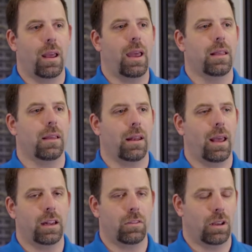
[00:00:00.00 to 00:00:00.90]
and that
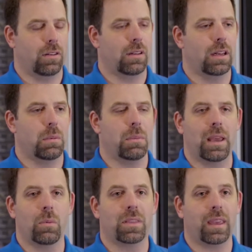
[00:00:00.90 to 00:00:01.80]
any changes need to be
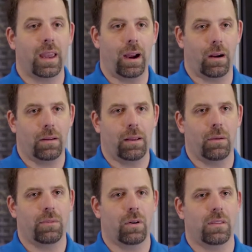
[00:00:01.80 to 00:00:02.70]
made with care.
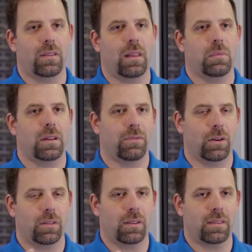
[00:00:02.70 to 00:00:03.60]
It forces them to
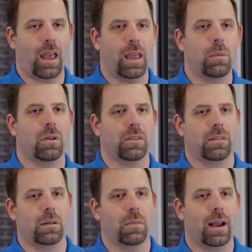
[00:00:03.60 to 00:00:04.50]
first disable
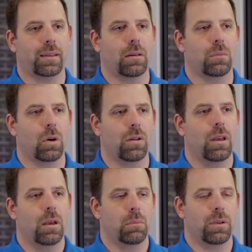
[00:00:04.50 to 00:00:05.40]
system lockdown mode
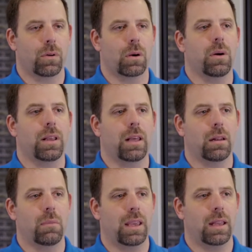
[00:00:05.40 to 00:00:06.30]
before going in
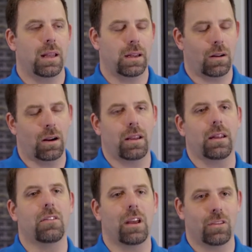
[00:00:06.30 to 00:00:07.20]
and making any
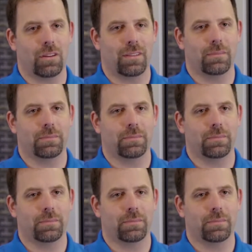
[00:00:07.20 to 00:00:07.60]
targeted changes.